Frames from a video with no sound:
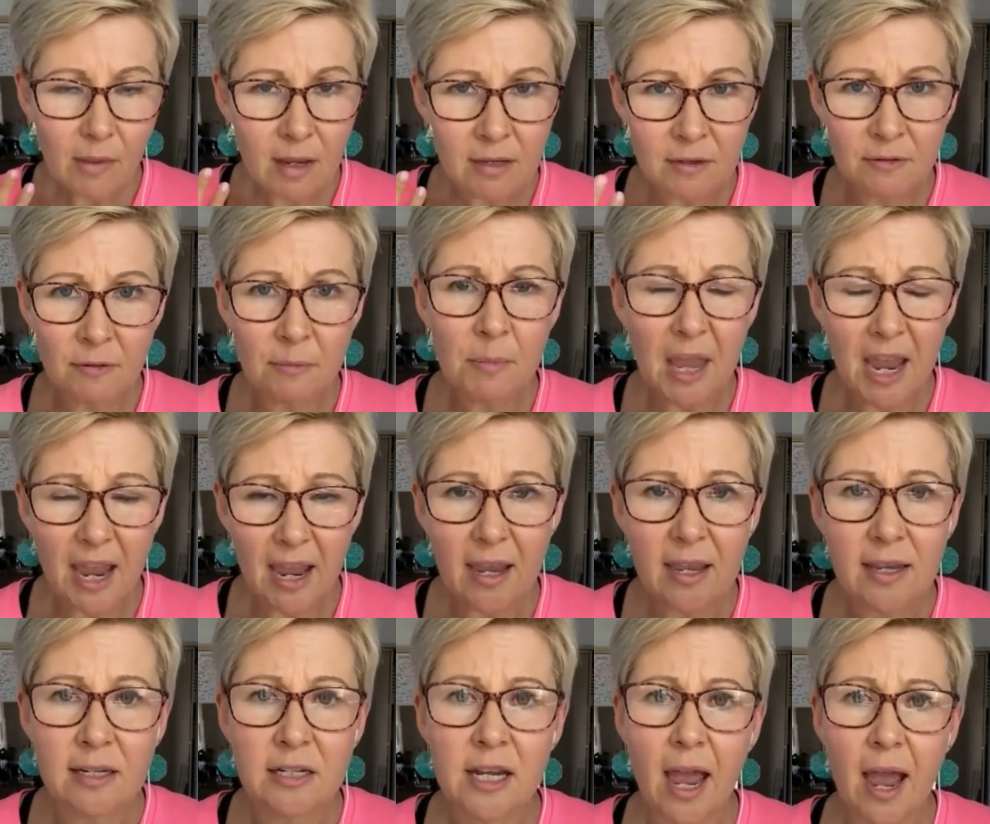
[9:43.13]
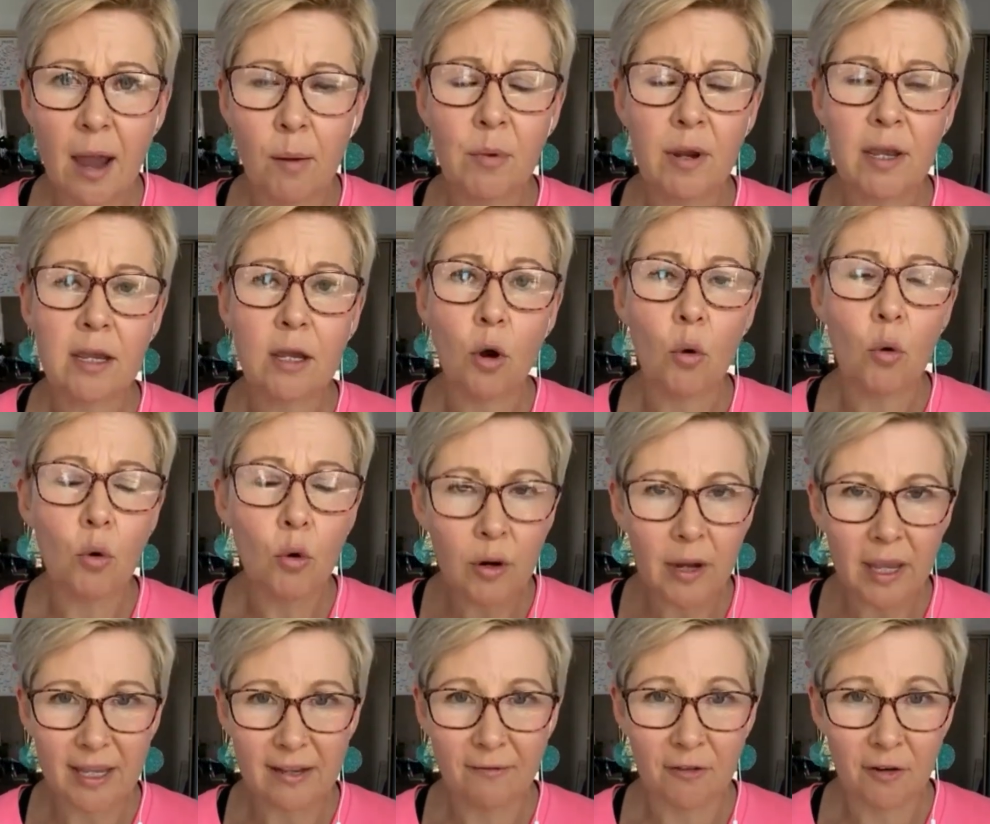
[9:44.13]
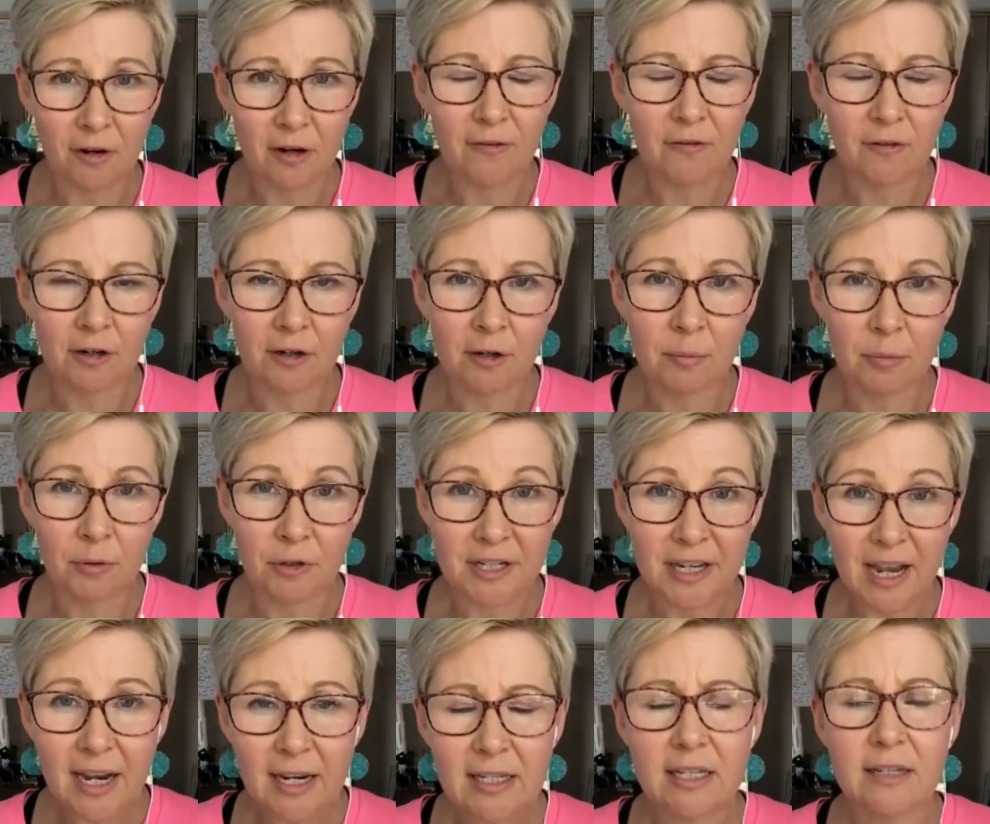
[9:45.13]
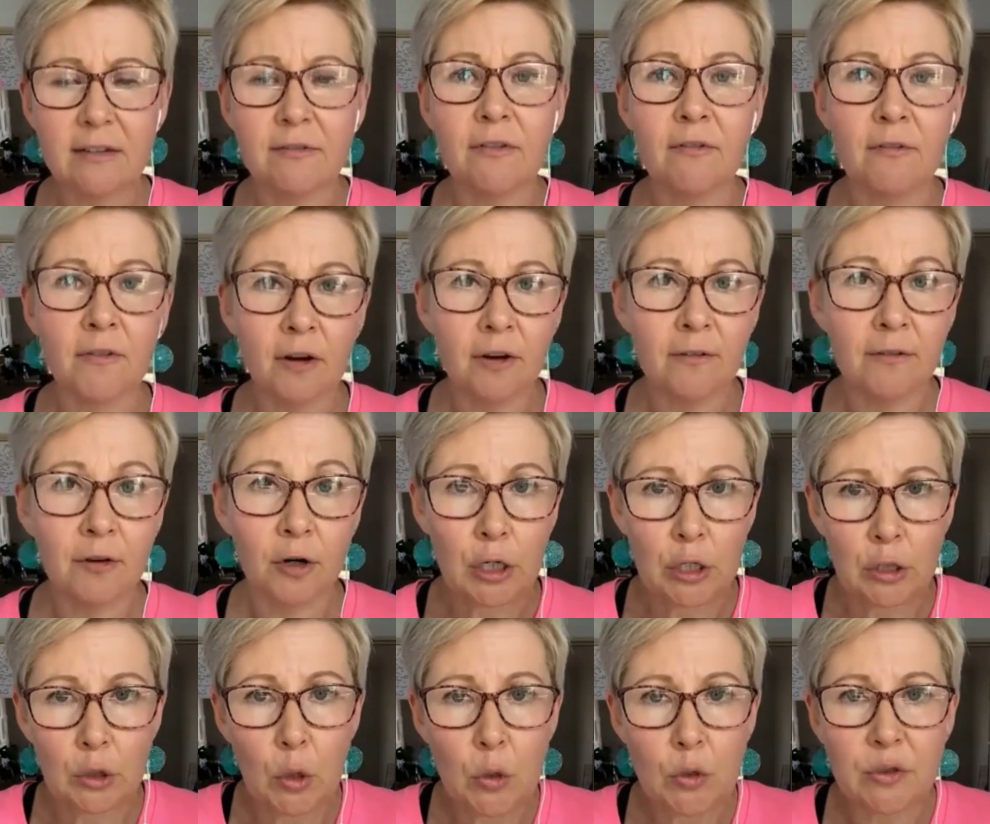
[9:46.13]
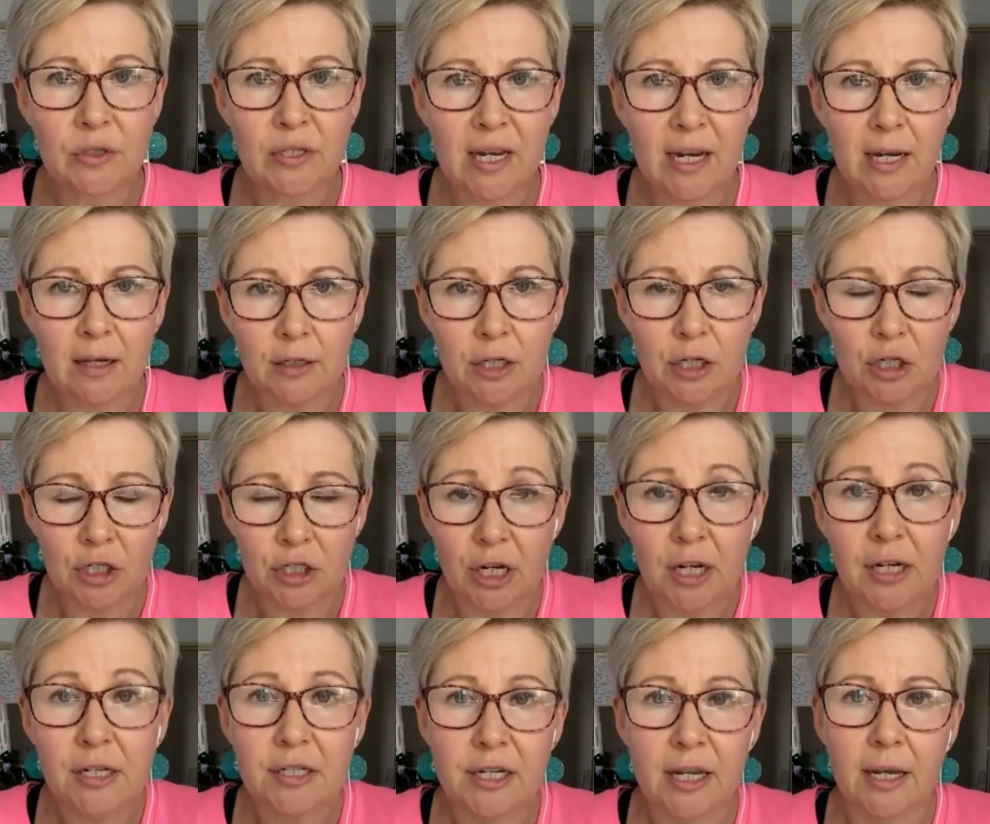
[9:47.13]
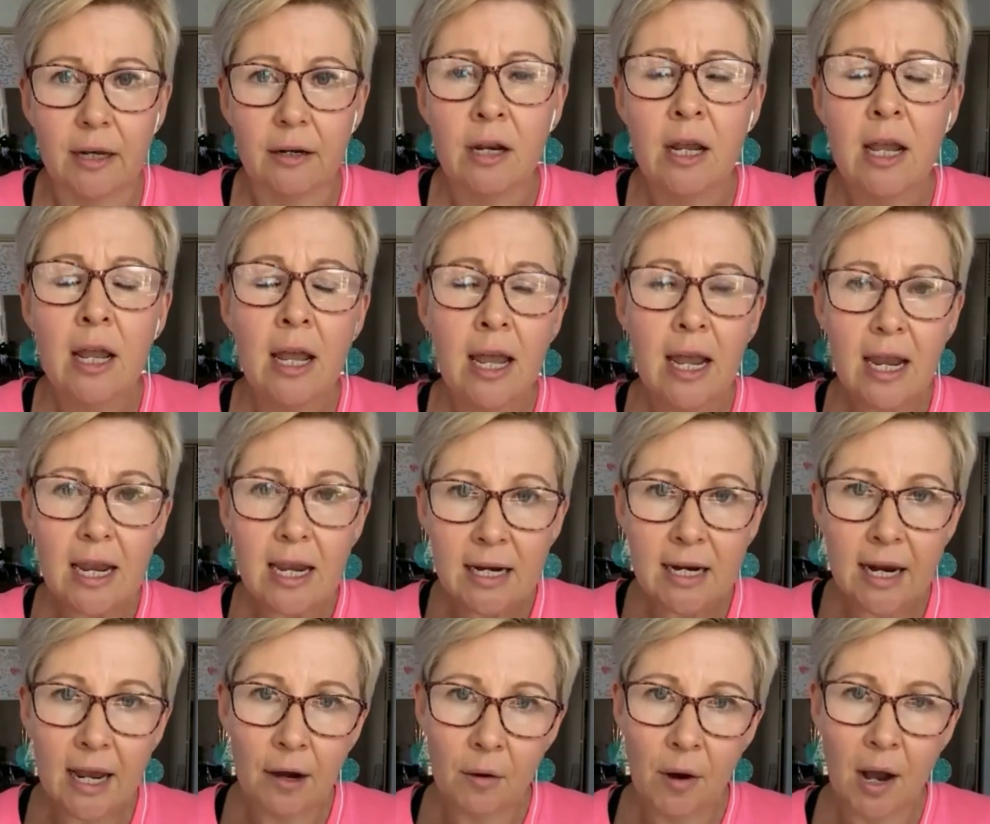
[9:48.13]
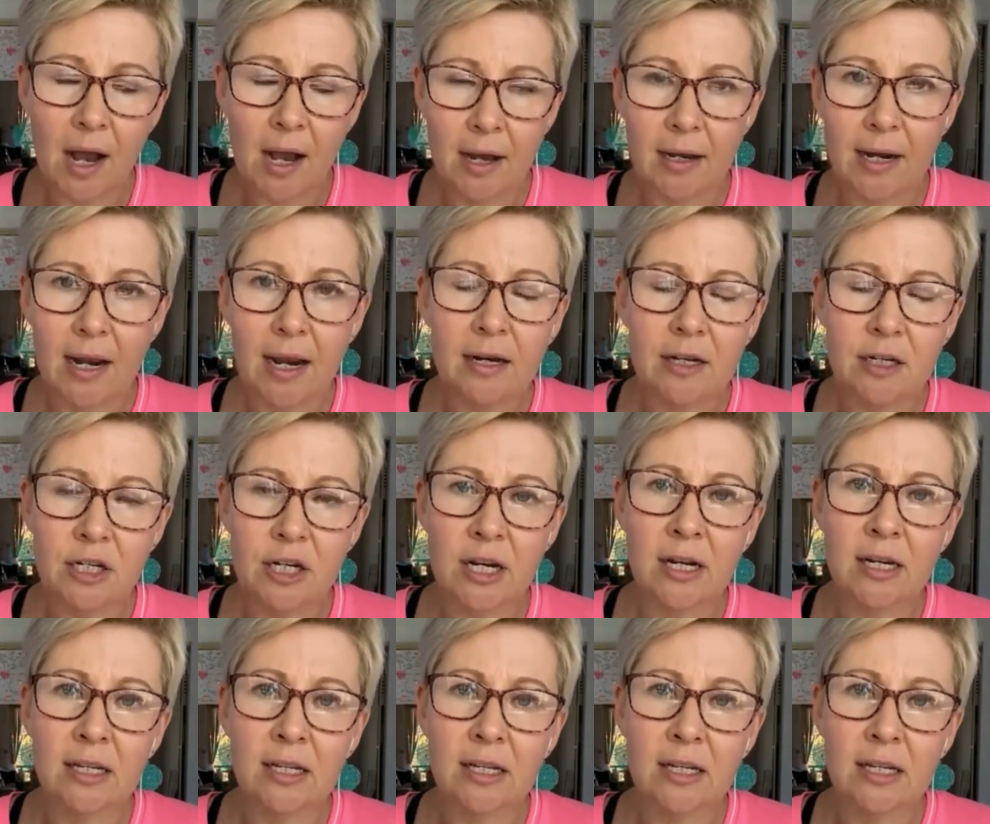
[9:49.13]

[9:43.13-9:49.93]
It's from the head, and we all get very, very protective and very, very closed down and shut down in our heart energy.